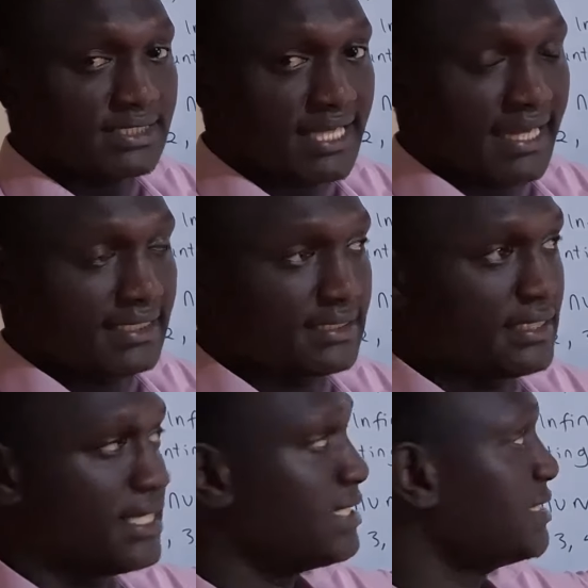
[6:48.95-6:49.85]
tens.
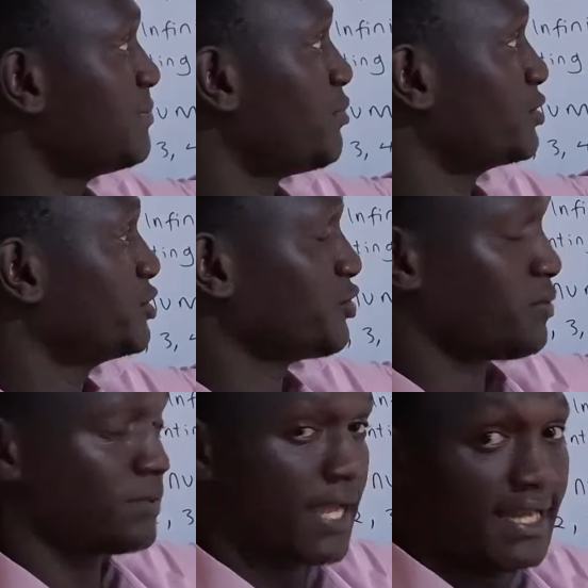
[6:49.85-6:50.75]
This is the position
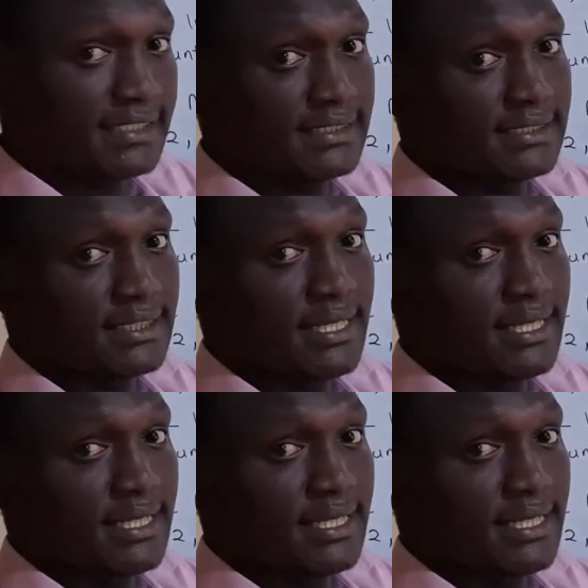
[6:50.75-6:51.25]
of tens.